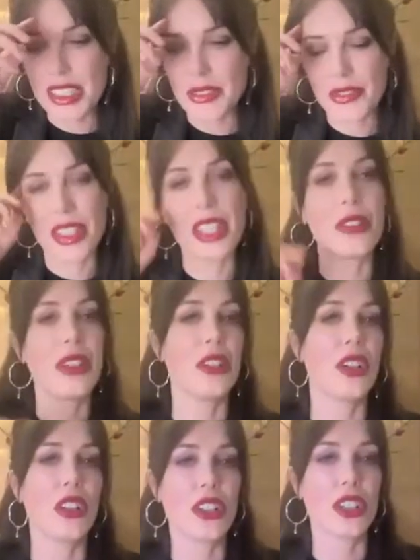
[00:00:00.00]
it's a very
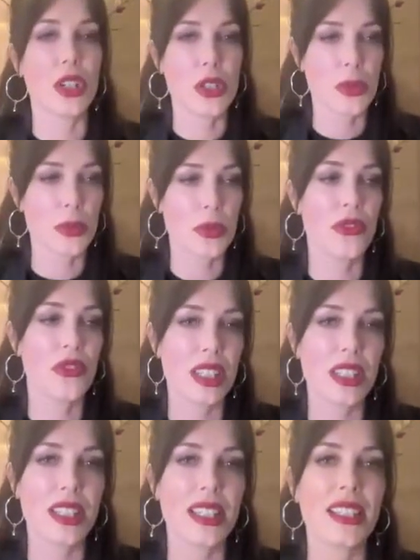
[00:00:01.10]
non-negotiable
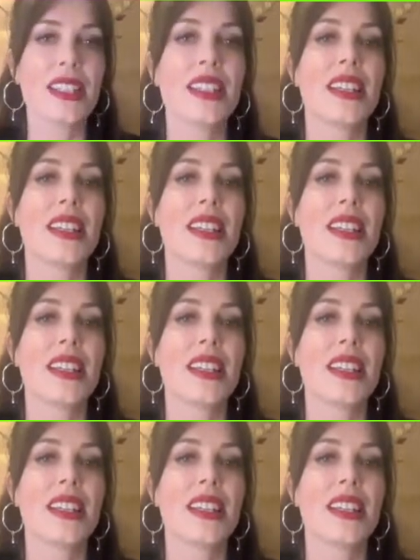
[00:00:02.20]
feeling